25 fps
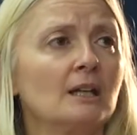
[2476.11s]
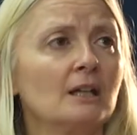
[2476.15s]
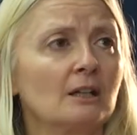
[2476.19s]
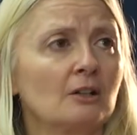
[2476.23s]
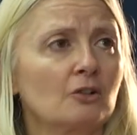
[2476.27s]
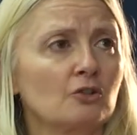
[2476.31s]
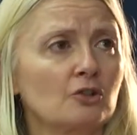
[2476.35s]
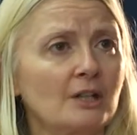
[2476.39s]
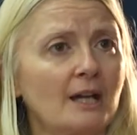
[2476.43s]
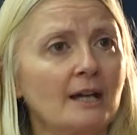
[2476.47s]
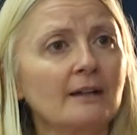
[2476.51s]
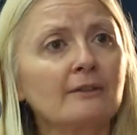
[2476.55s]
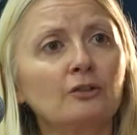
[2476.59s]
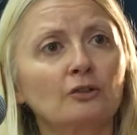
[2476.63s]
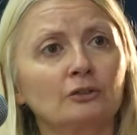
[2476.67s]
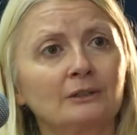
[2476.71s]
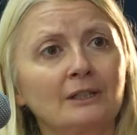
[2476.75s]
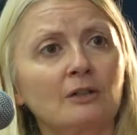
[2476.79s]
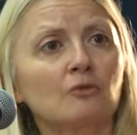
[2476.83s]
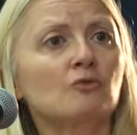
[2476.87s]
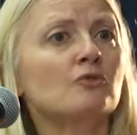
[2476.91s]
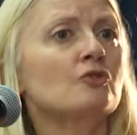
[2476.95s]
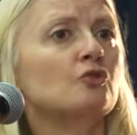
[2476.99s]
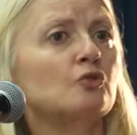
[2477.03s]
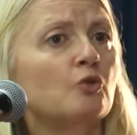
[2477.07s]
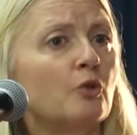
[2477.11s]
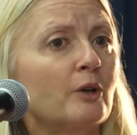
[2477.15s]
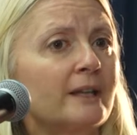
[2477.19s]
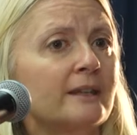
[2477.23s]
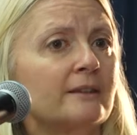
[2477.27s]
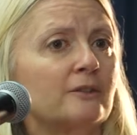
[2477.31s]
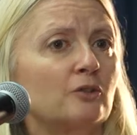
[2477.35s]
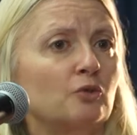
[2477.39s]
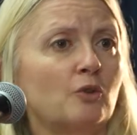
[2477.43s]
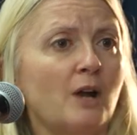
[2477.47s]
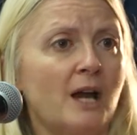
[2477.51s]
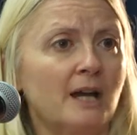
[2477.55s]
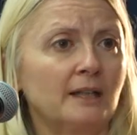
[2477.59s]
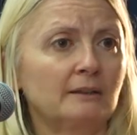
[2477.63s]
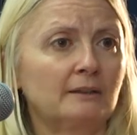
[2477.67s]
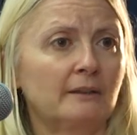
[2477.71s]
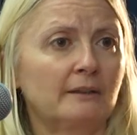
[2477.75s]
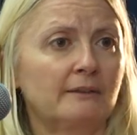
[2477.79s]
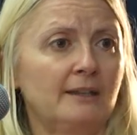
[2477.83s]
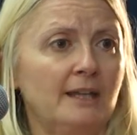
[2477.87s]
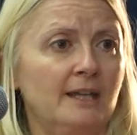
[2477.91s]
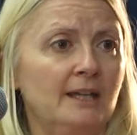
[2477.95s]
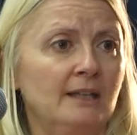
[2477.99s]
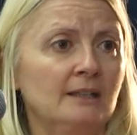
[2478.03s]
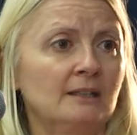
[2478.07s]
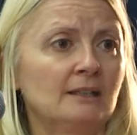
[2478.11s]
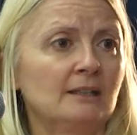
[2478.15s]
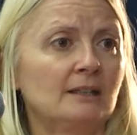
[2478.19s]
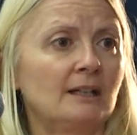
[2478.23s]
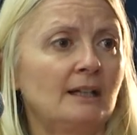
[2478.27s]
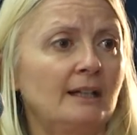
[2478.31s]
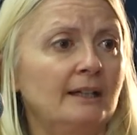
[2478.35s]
because I thought I was doing the right thing.